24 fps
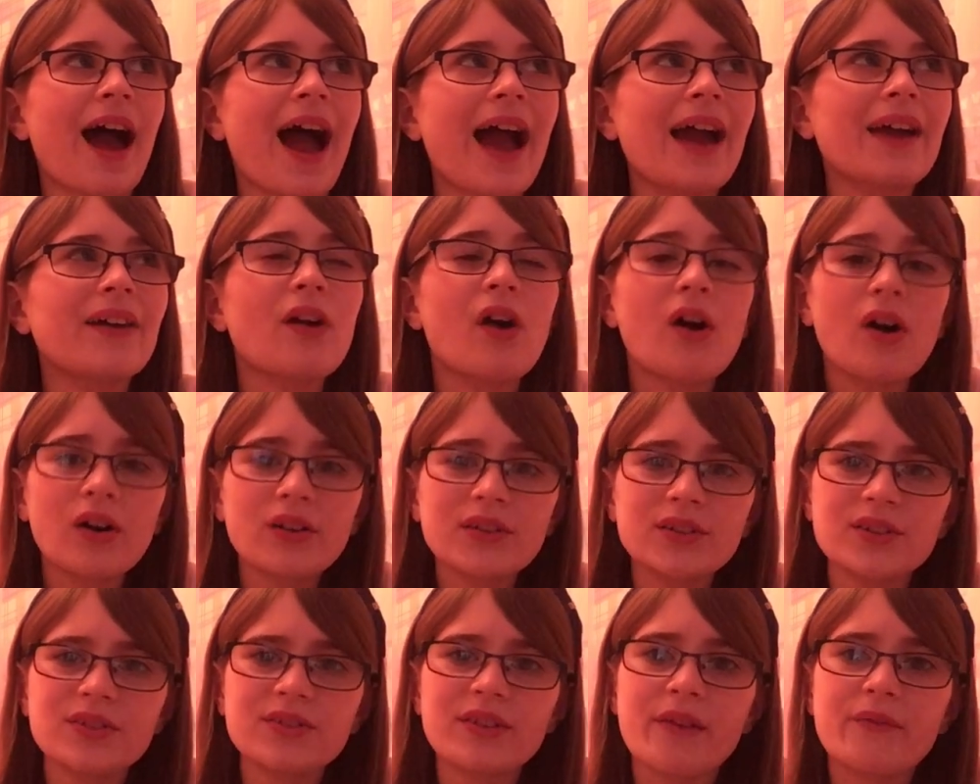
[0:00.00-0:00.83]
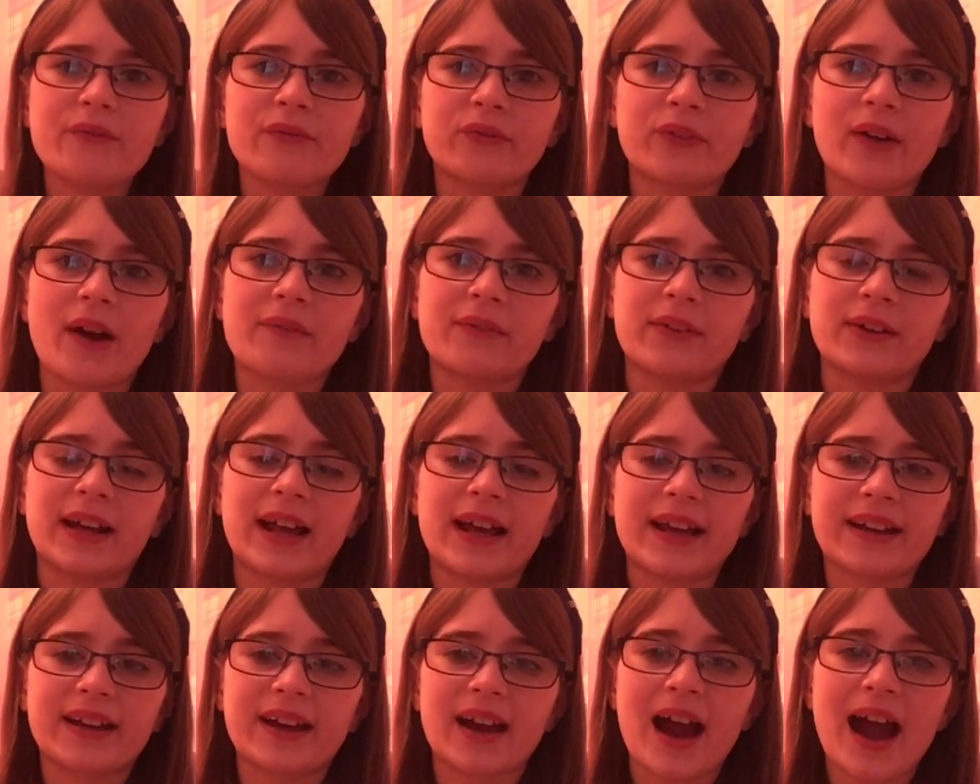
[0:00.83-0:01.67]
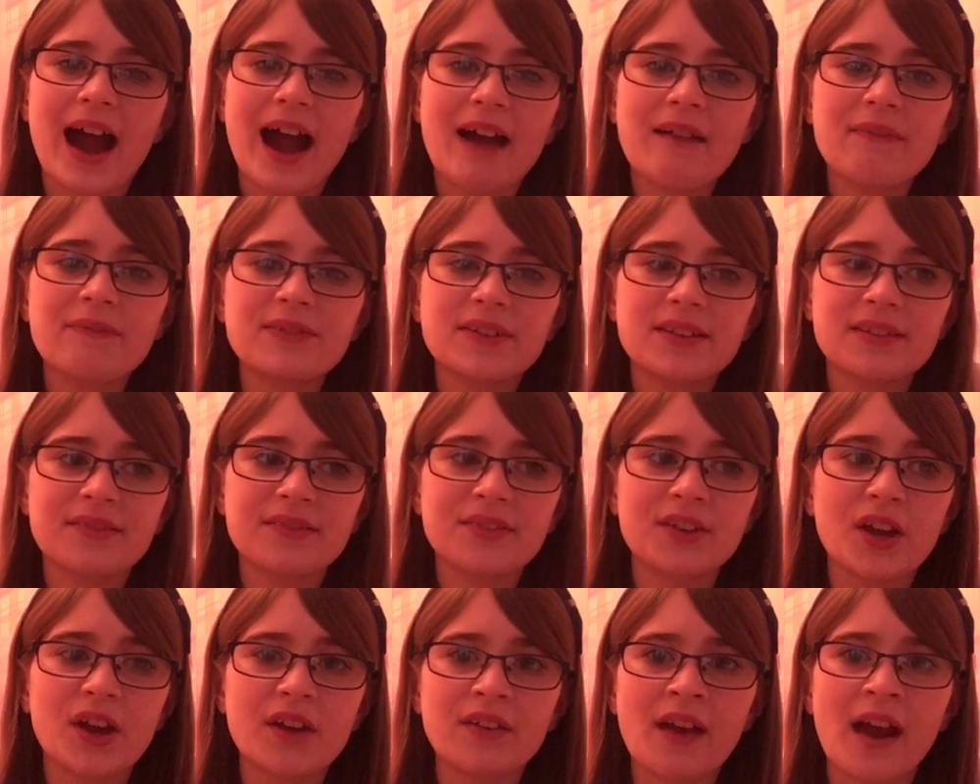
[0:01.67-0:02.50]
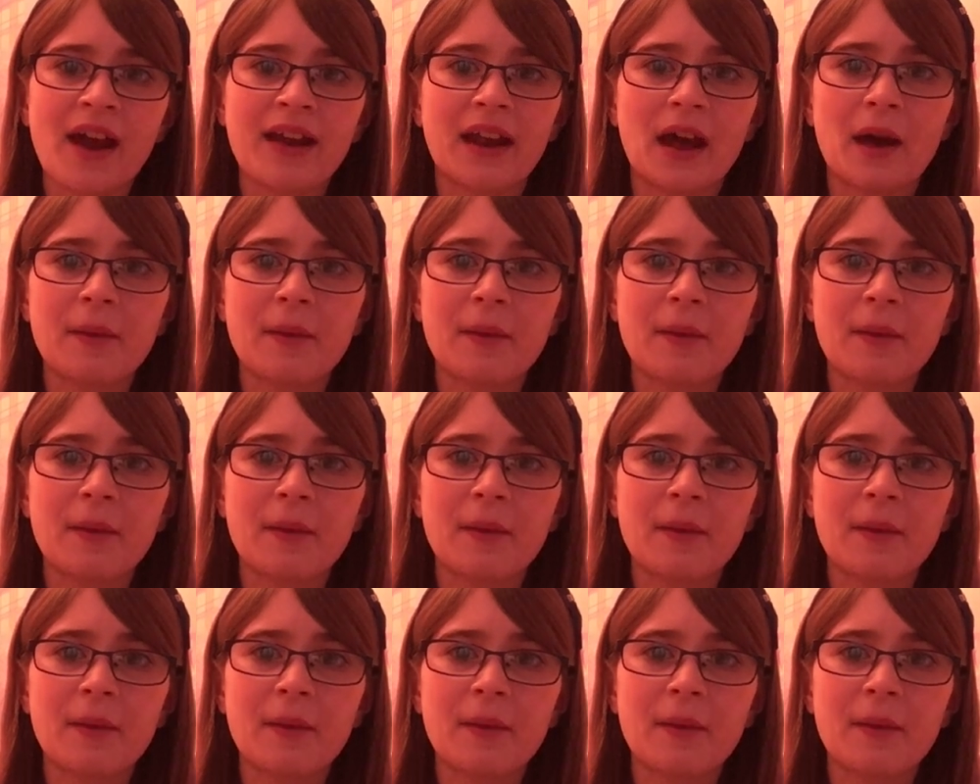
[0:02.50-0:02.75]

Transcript: I can't do that forever. Like after year nine,